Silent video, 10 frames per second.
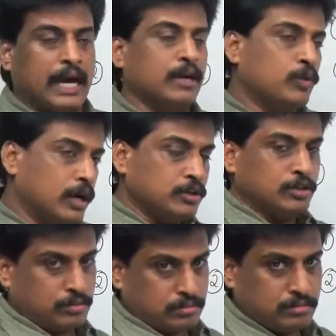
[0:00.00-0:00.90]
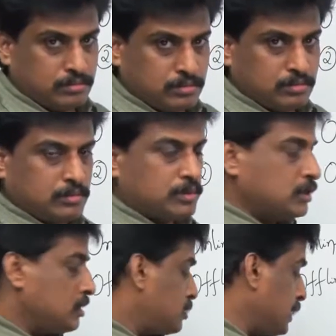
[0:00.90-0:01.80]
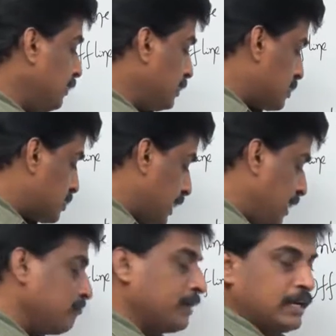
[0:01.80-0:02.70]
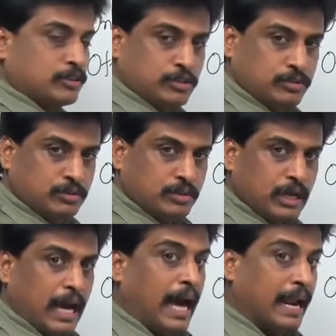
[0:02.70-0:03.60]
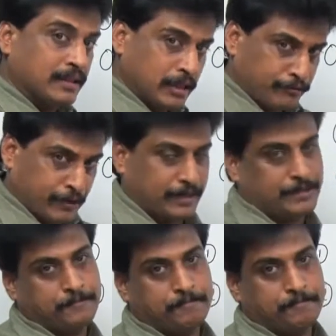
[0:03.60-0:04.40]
I want to send the same mail to another friend.